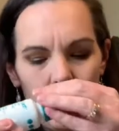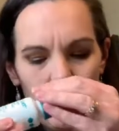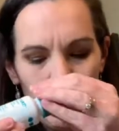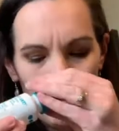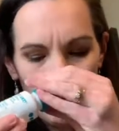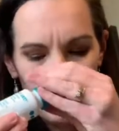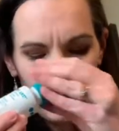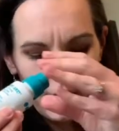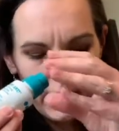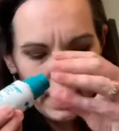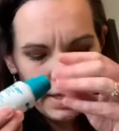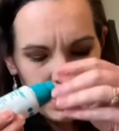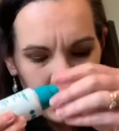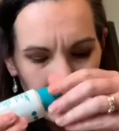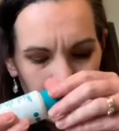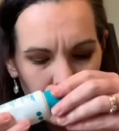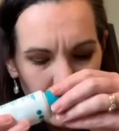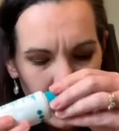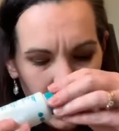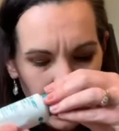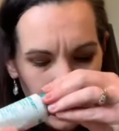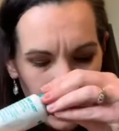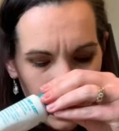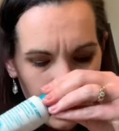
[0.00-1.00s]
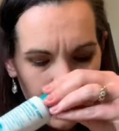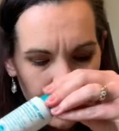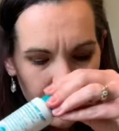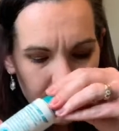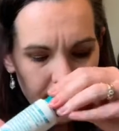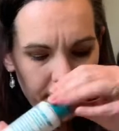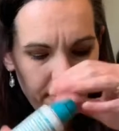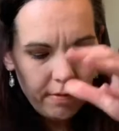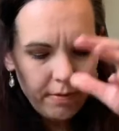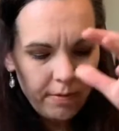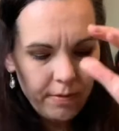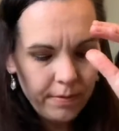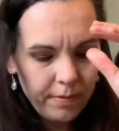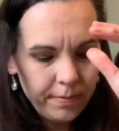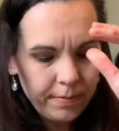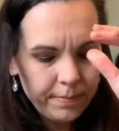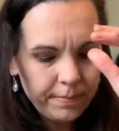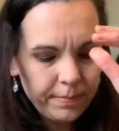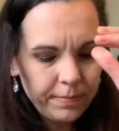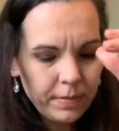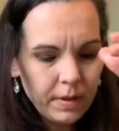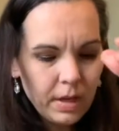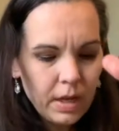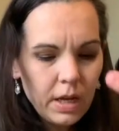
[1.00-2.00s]
Really easy. And I have
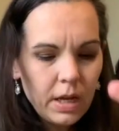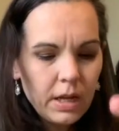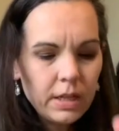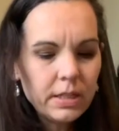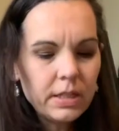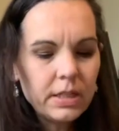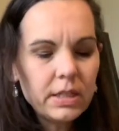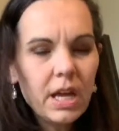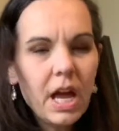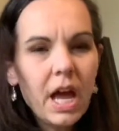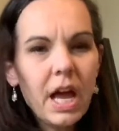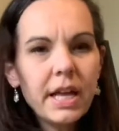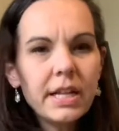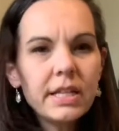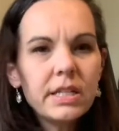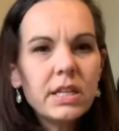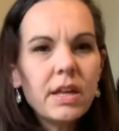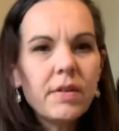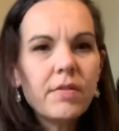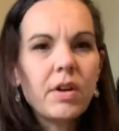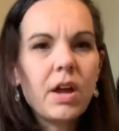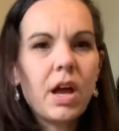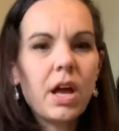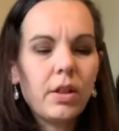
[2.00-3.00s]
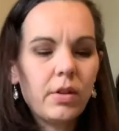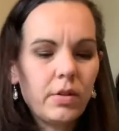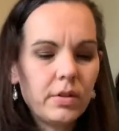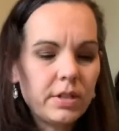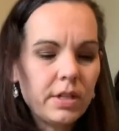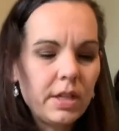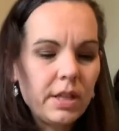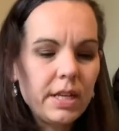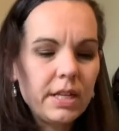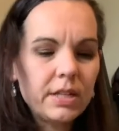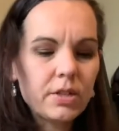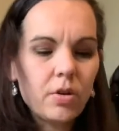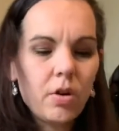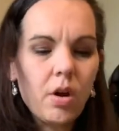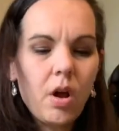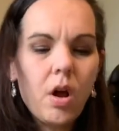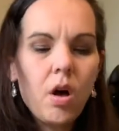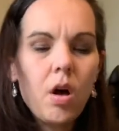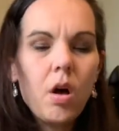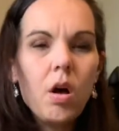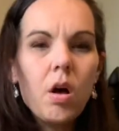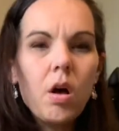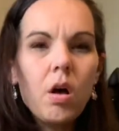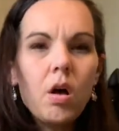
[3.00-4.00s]
tons of colors, and these are
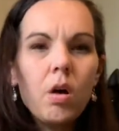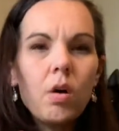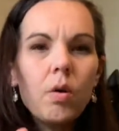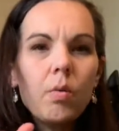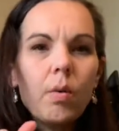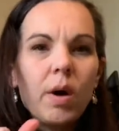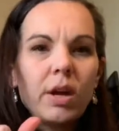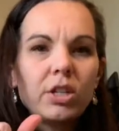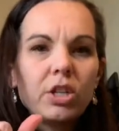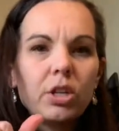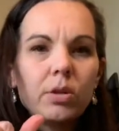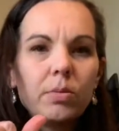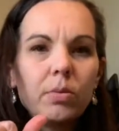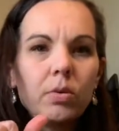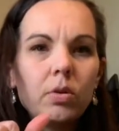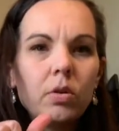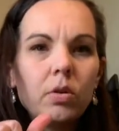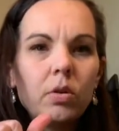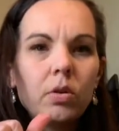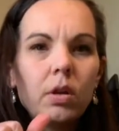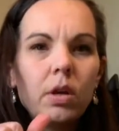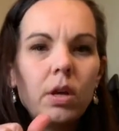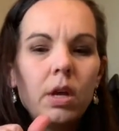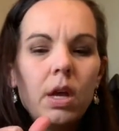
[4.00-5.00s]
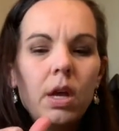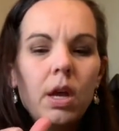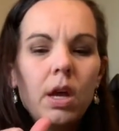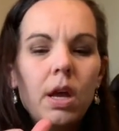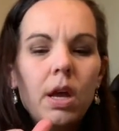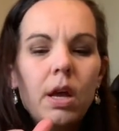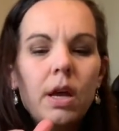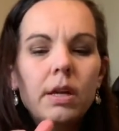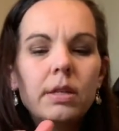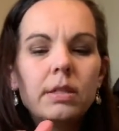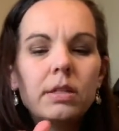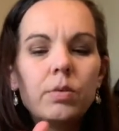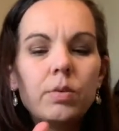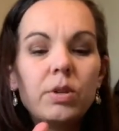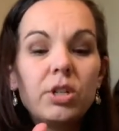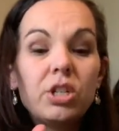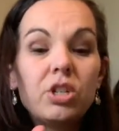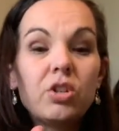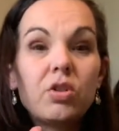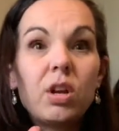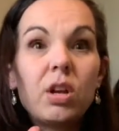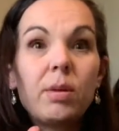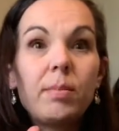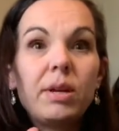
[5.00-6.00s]
all washable. So we just
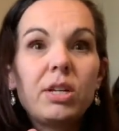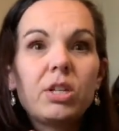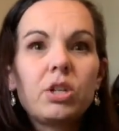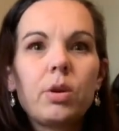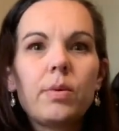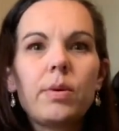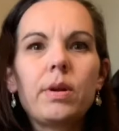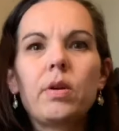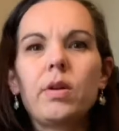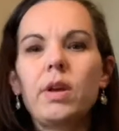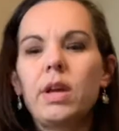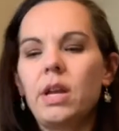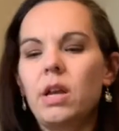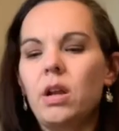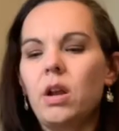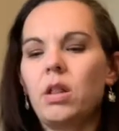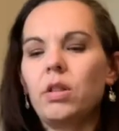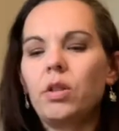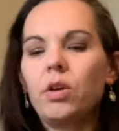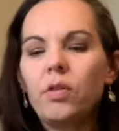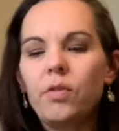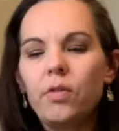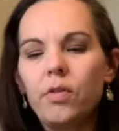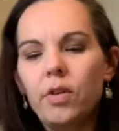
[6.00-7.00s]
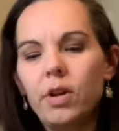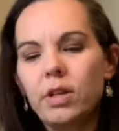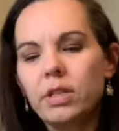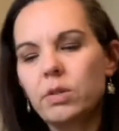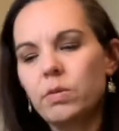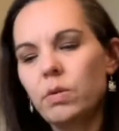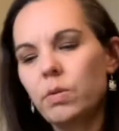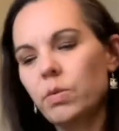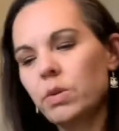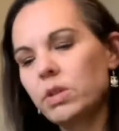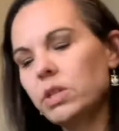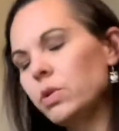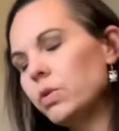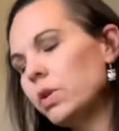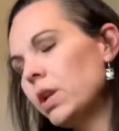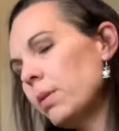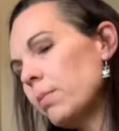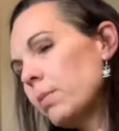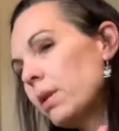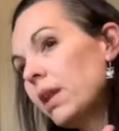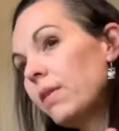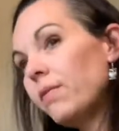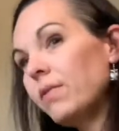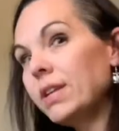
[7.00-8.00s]
try to make sure we don't get it all over us when we're doing it,
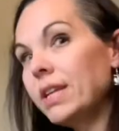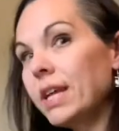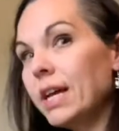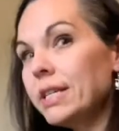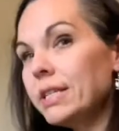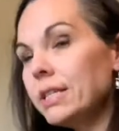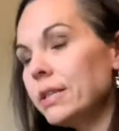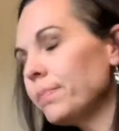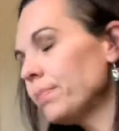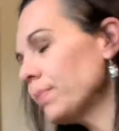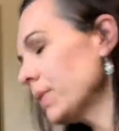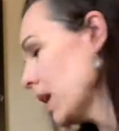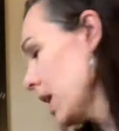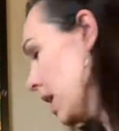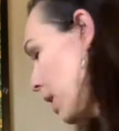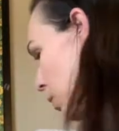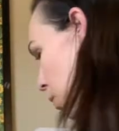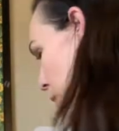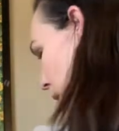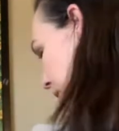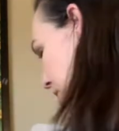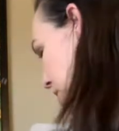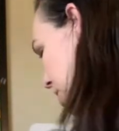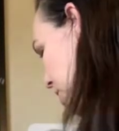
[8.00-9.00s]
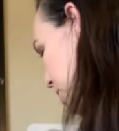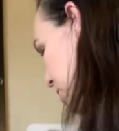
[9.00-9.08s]
but if it does, it washes